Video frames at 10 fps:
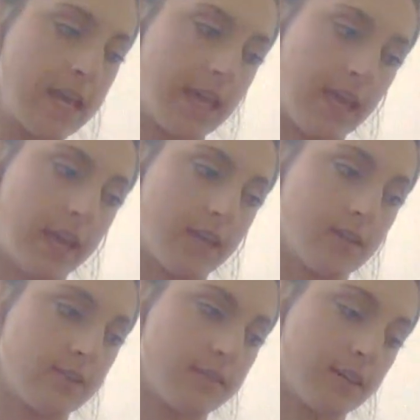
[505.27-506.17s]

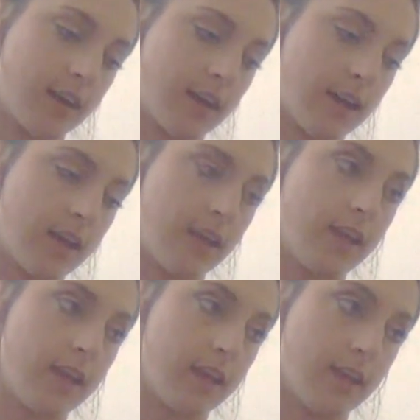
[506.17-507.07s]
and
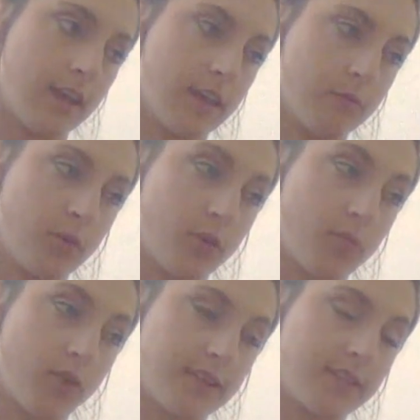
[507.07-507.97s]
I am going to
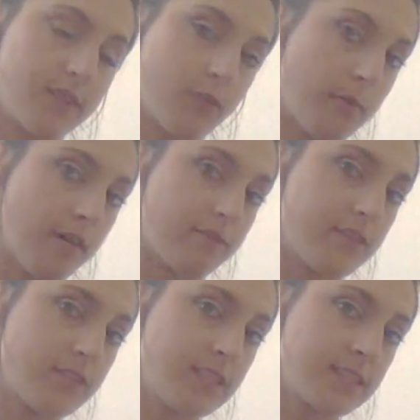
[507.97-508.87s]
press it for about
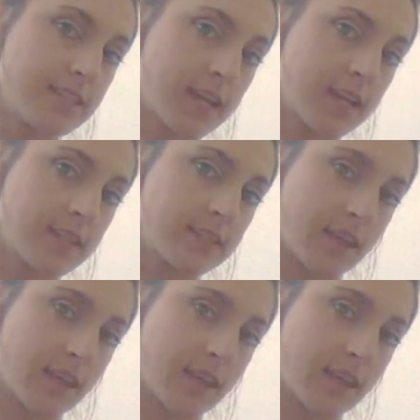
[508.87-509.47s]
15 seconds,